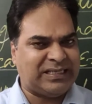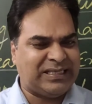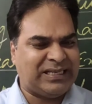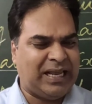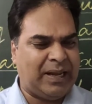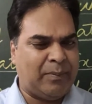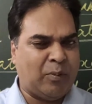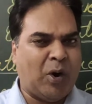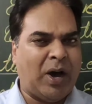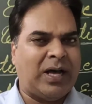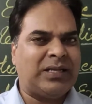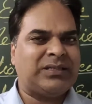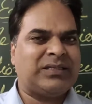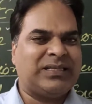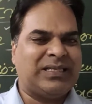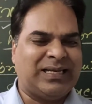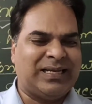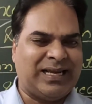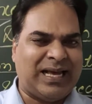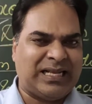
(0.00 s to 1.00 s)
name was
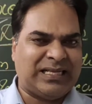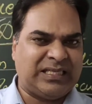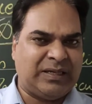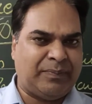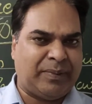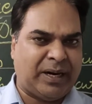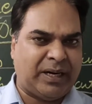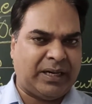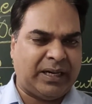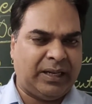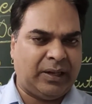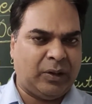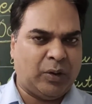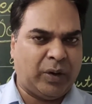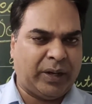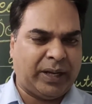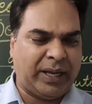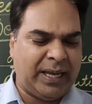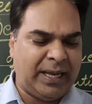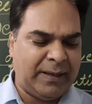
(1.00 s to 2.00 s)
Nazi party.
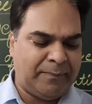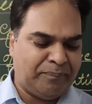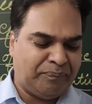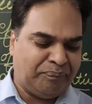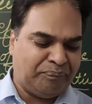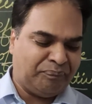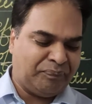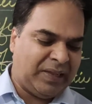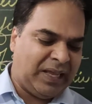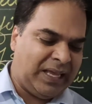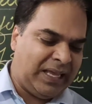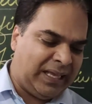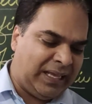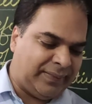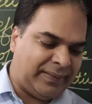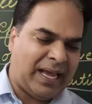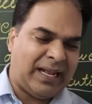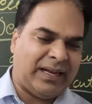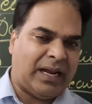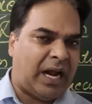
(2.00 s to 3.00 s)
Okay,
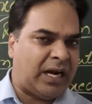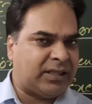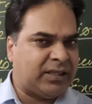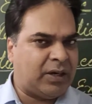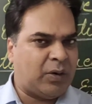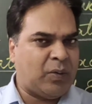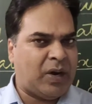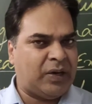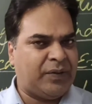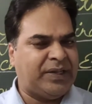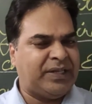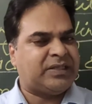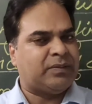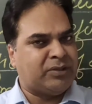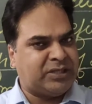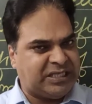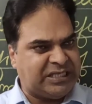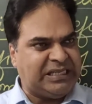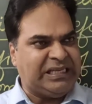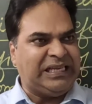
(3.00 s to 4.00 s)
then another one is
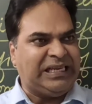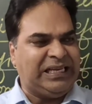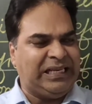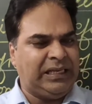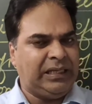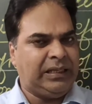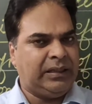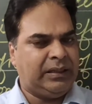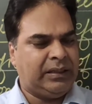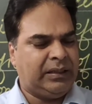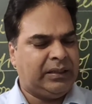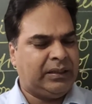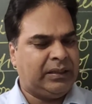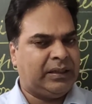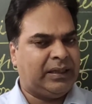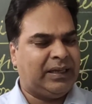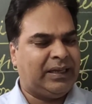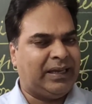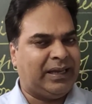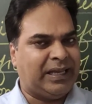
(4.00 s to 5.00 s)
Mussolini,
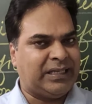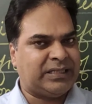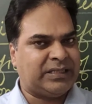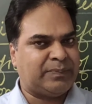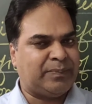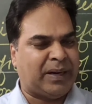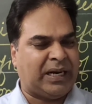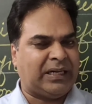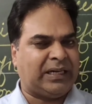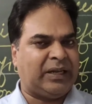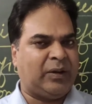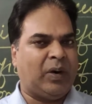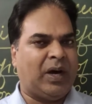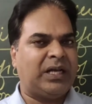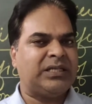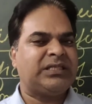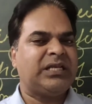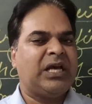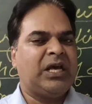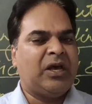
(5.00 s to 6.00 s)
his party
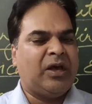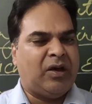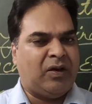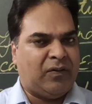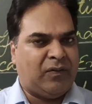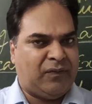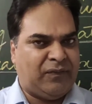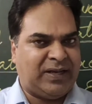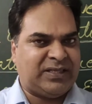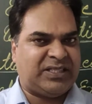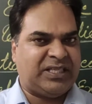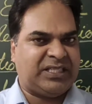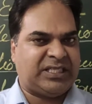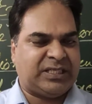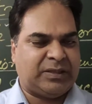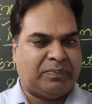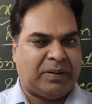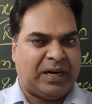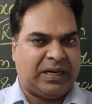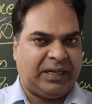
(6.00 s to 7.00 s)
was
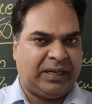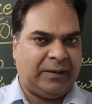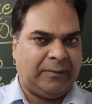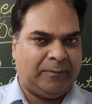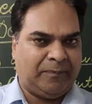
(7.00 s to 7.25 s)
fascist party.